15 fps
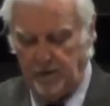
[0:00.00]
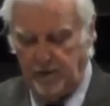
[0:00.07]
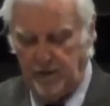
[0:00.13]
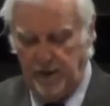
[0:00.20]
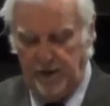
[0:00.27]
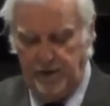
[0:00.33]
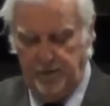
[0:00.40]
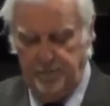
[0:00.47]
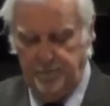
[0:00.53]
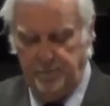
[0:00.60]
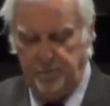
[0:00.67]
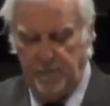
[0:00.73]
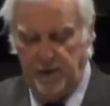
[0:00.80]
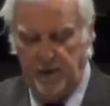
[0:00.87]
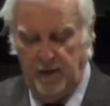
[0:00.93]
okay?
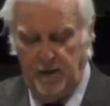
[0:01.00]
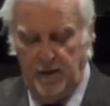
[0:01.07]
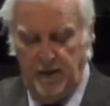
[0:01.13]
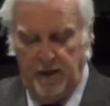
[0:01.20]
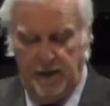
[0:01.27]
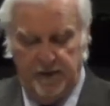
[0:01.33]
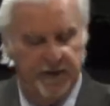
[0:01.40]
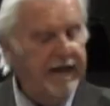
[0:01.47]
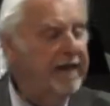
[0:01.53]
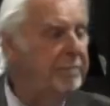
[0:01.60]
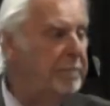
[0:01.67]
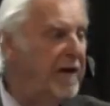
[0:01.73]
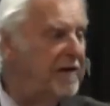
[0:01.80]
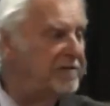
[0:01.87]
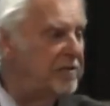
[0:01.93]
They
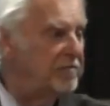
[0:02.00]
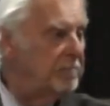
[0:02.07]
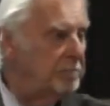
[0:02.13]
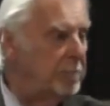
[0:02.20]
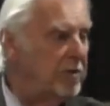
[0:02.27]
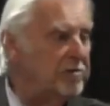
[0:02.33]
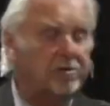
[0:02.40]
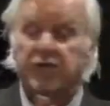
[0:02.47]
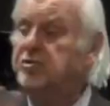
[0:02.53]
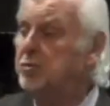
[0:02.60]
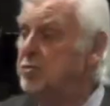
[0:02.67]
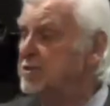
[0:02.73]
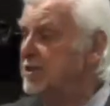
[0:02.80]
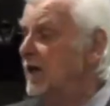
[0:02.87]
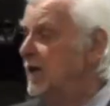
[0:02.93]
gave birth to
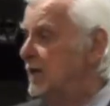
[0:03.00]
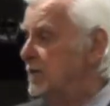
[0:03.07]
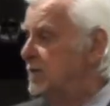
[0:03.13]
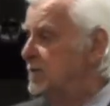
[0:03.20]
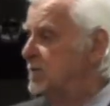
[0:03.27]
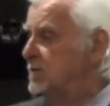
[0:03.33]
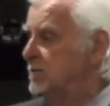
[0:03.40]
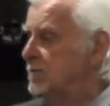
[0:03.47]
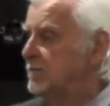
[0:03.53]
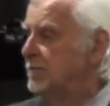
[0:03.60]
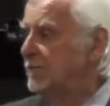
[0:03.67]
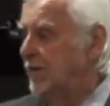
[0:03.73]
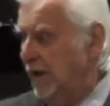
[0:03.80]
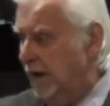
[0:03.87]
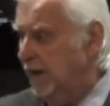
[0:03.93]
two sons,
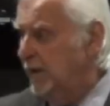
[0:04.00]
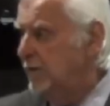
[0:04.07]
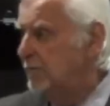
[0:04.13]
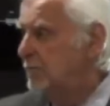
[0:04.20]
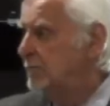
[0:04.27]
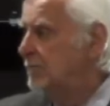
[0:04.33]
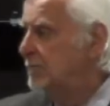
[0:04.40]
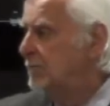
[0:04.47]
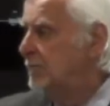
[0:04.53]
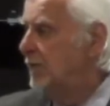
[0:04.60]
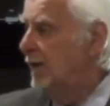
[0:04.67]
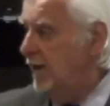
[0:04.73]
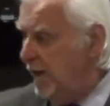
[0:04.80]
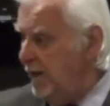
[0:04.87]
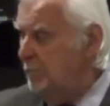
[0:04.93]
Cain
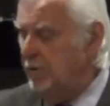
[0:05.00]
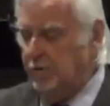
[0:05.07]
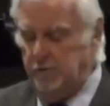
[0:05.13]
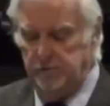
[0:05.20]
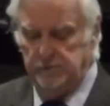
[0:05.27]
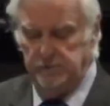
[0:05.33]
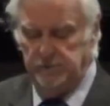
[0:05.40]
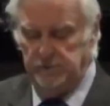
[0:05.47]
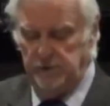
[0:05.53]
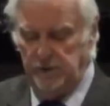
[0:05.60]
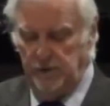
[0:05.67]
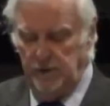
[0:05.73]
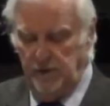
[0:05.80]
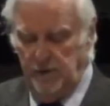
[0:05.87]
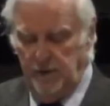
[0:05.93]
and Abel.
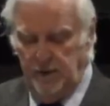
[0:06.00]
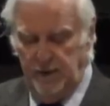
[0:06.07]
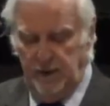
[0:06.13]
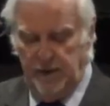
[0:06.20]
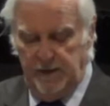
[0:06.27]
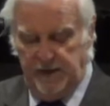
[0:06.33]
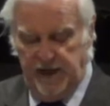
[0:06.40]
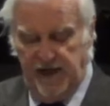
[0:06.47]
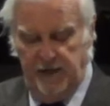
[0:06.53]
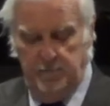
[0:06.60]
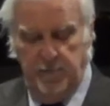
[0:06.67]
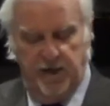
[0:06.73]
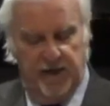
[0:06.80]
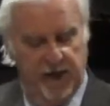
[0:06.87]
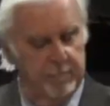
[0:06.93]
Cain
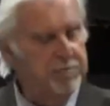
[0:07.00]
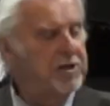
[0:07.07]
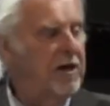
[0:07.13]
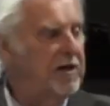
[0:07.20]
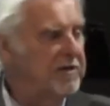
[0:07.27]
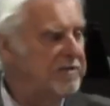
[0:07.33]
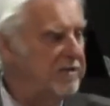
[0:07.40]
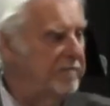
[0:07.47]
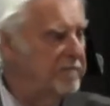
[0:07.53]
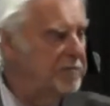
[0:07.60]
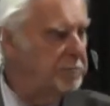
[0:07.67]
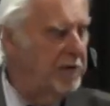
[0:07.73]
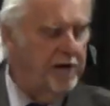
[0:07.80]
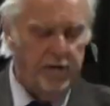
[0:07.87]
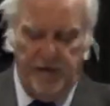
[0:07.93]
became jealous of his
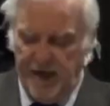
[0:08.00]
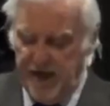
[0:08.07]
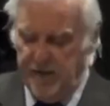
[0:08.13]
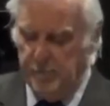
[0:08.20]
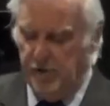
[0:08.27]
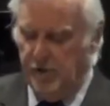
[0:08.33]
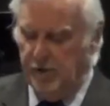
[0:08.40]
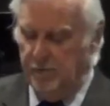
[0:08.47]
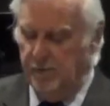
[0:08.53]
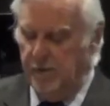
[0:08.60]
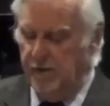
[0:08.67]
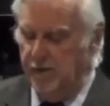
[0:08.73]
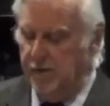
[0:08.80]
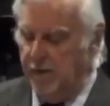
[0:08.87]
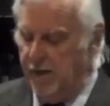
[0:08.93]
brother Abel
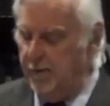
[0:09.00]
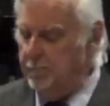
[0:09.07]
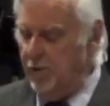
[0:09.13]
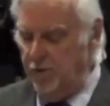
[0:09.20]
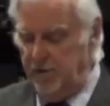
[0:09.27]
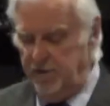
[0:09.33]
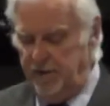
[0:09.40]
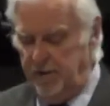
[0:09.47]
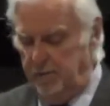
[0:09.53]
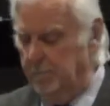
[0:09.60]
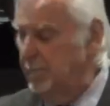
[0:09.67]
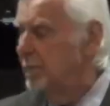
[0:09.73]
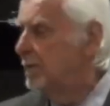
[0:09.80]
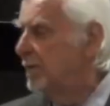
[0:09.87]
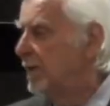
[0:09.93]
and murdered
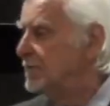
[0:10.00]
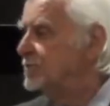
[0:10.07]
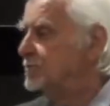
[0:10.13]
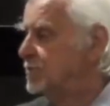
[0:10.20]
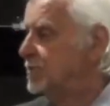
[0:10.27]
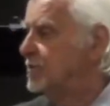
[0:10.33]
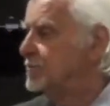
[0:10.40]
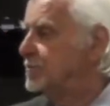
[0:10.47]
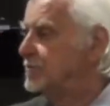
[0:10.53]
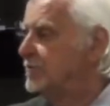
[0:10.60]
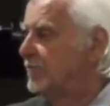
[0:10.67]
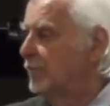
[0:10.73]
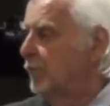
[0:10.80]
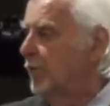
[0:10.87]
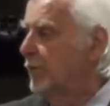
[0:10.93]
him. That's in Genesis
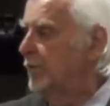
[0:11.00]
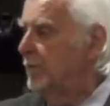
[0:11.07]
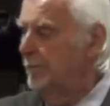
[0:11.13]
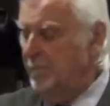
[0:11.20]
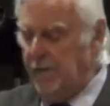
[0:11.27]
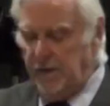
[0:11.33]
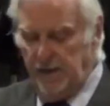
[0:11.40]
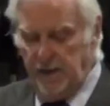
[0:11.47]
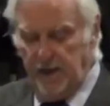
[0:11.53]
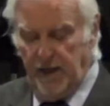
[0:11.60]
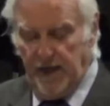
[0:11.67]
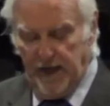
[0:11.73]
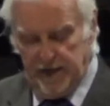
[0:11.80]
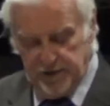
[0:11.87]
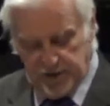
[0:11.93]
4.
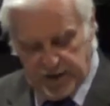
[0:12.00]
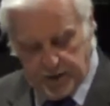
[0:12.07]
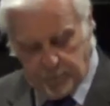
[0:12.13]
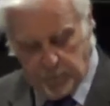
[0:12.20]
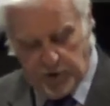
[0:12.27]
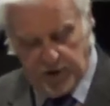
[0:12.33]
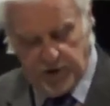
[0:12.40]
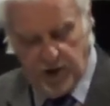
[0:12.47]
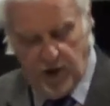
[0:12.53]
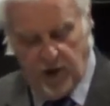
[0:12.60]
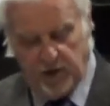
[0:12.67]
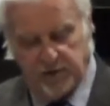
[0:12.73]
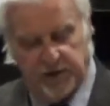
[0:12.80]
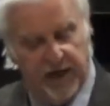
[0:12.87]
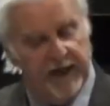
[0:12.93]
And you keep reading
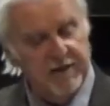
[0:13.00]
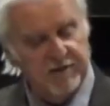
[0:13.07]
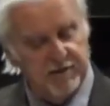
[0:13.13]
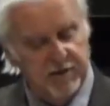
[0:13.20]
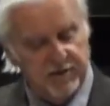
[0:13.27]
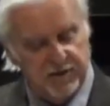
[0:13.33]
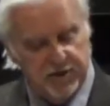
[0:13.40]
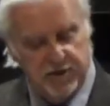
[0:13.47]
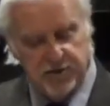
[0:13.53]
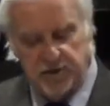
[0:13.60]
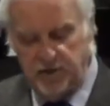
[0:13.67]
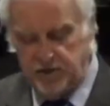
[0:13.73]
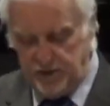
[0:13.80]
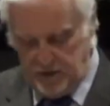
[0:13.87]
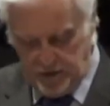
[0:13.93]
on, Cain's
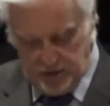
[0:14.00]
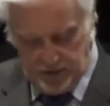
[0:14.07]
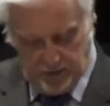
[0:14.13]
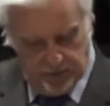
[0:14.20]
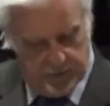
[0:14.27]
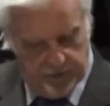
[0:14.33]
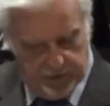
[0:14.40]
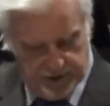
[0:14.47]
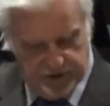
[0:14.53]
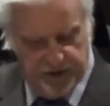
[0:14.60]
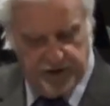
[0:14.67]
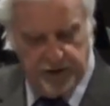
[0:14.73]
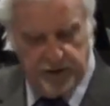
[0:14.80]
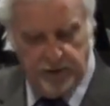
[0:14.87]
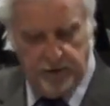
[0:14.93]
decision, uh,
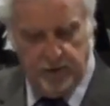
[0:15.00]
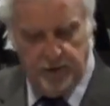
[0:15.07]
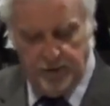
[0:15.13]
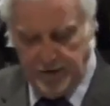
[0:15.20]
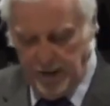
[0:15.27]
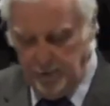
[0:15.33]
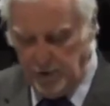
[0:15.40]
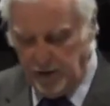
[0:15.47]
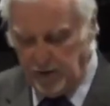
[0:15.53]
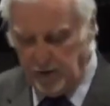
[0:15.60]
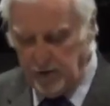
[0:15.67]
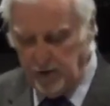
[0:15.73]
descendant, Lamech,